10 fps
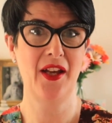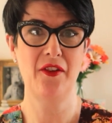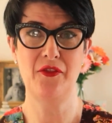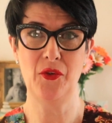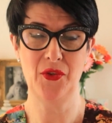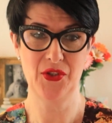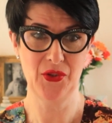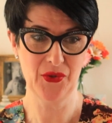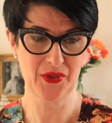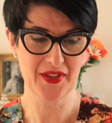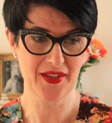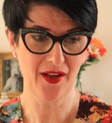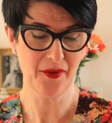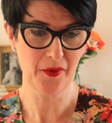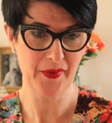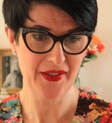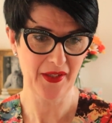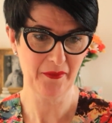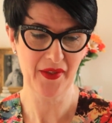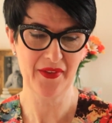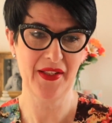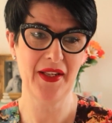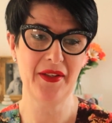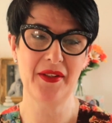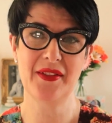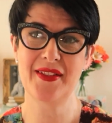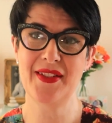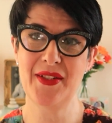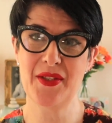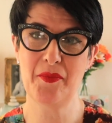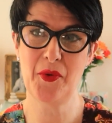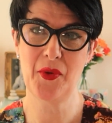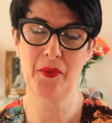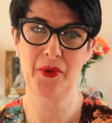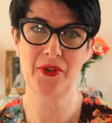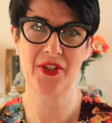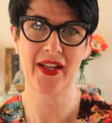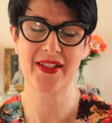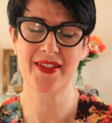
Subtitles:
for the talks that I will be doing monthly to support the project.